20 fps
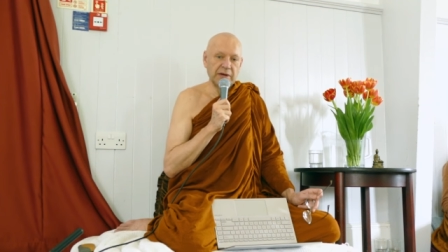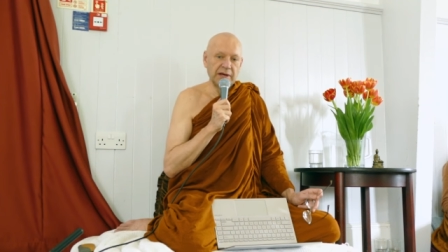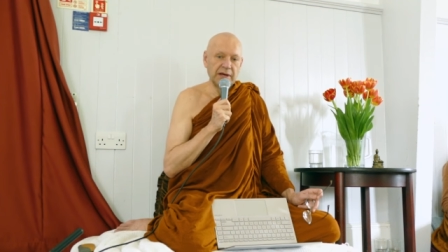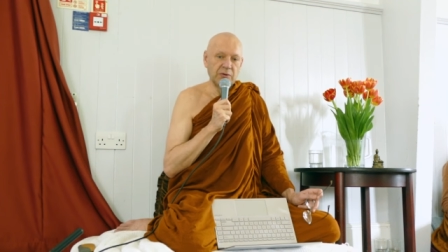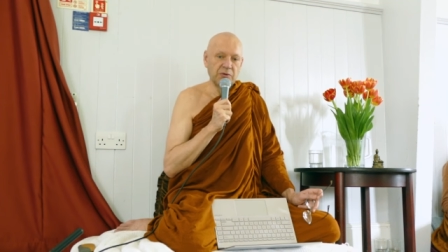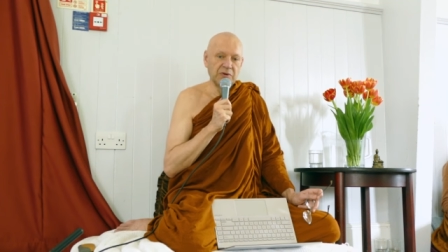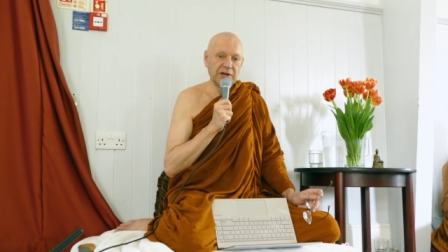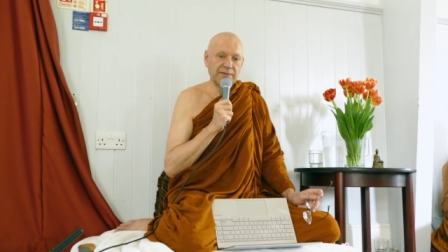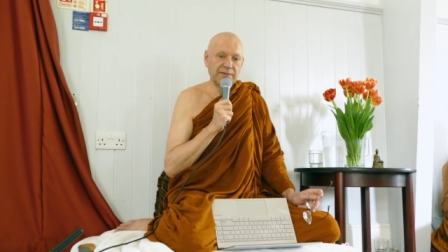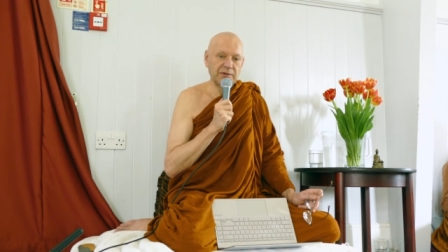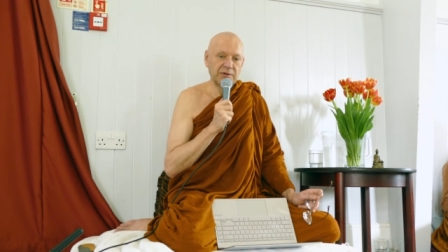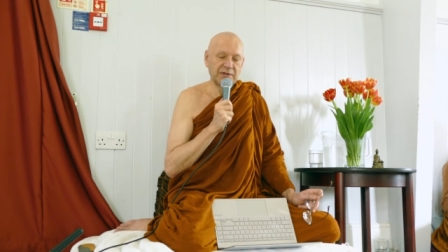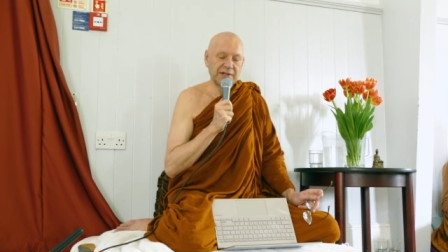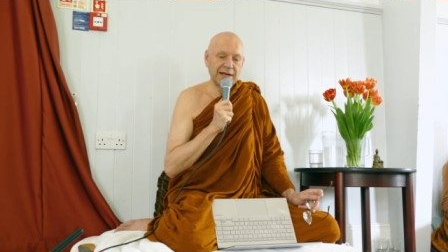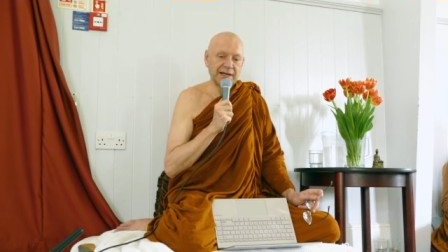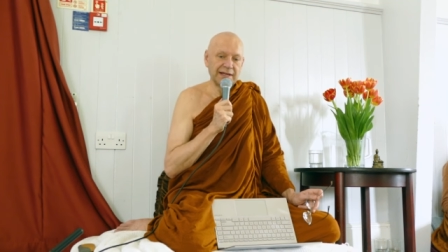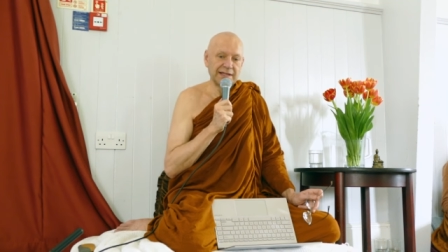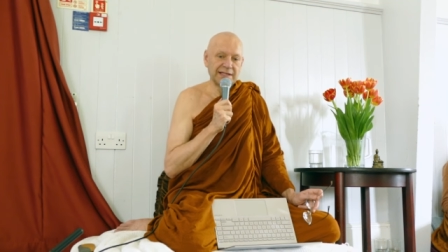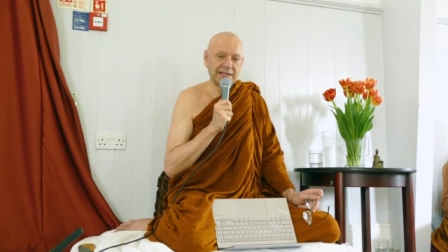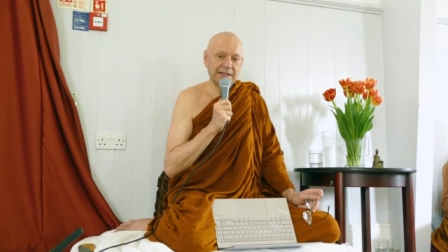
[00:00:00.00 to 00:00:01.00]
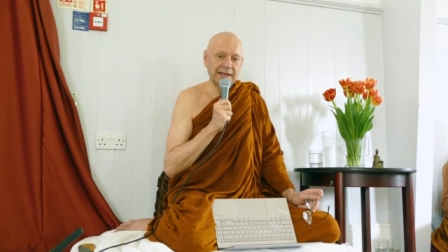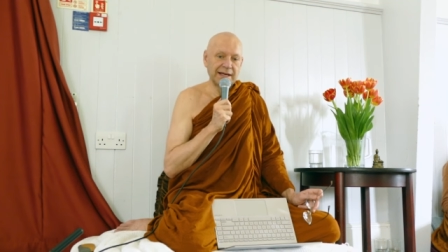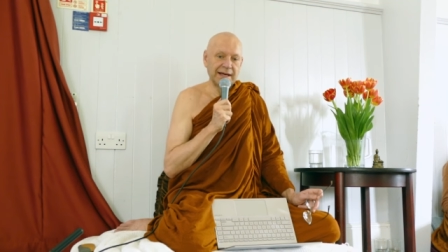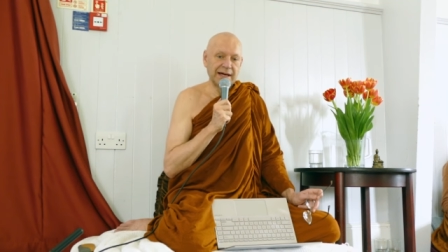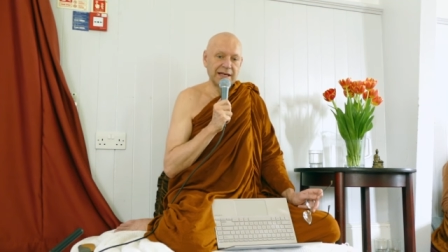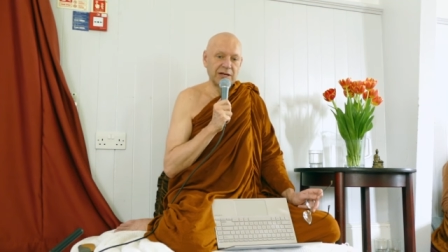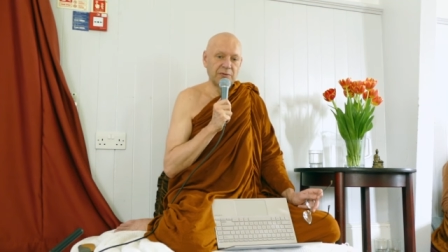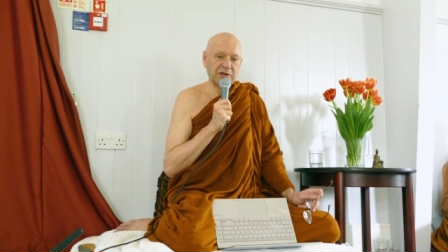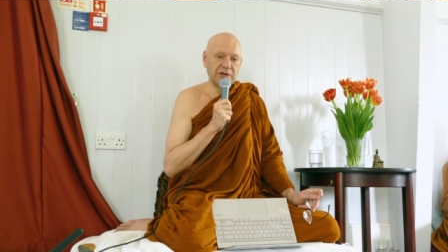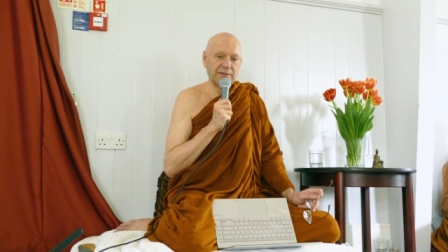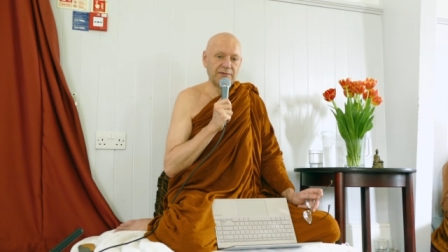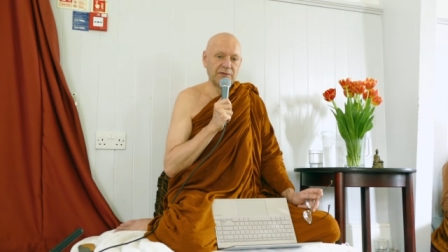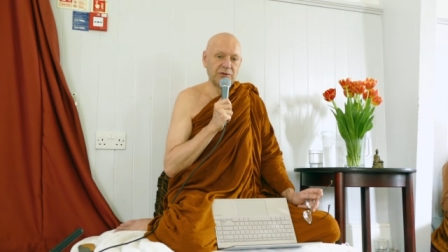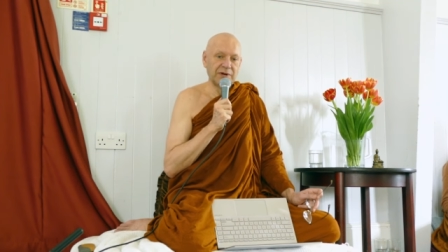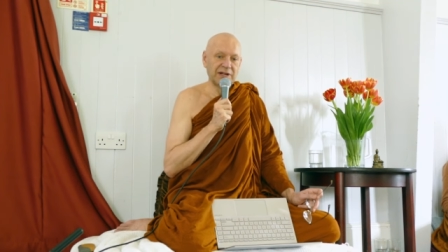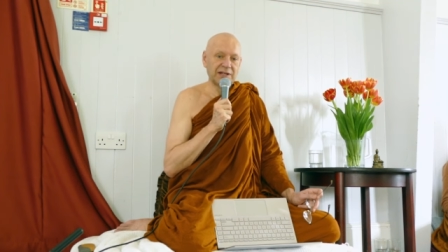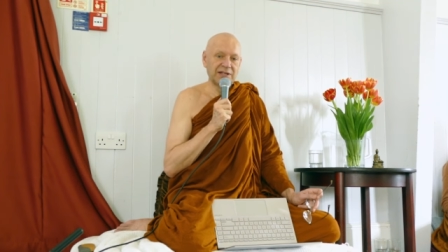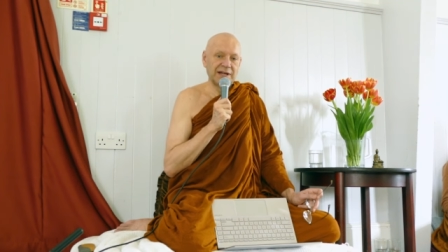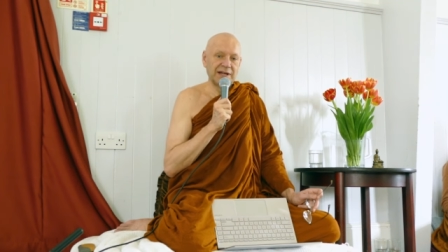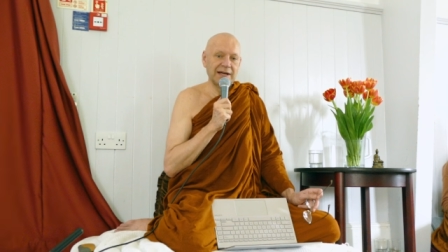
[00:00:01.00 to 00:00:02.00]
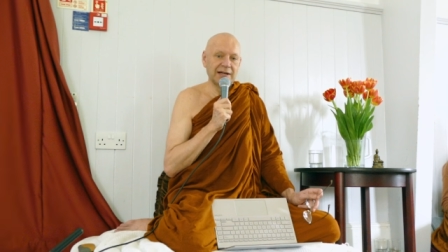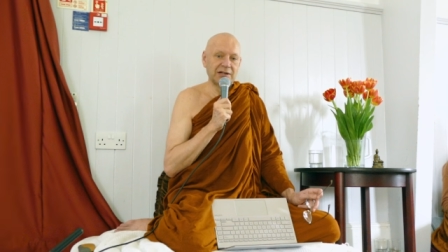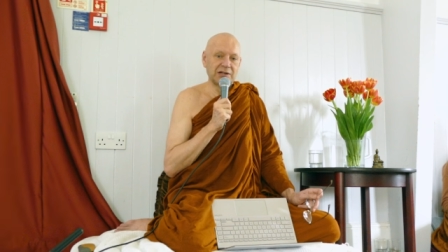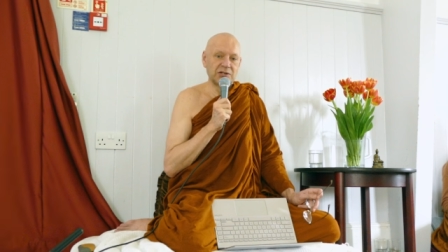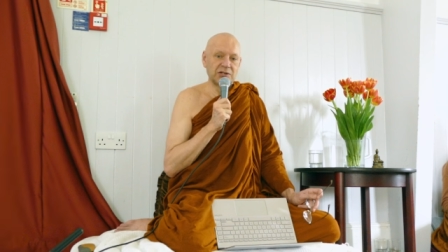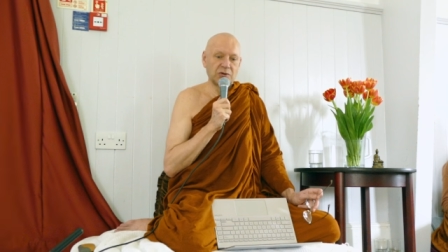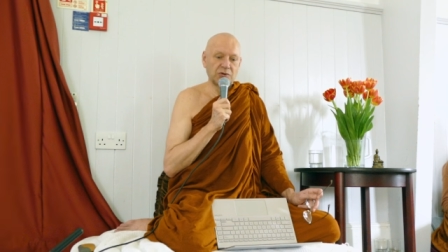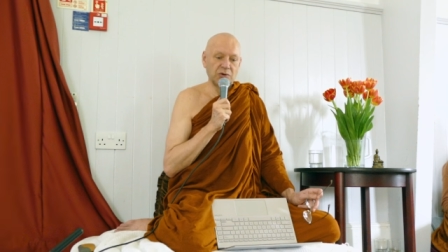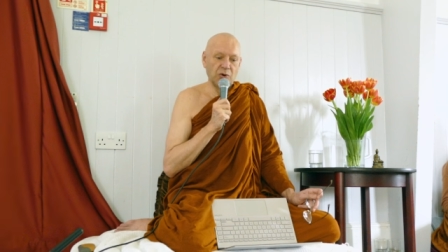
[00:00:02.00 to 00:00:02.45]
Whenever you take a stand, whenever you attach or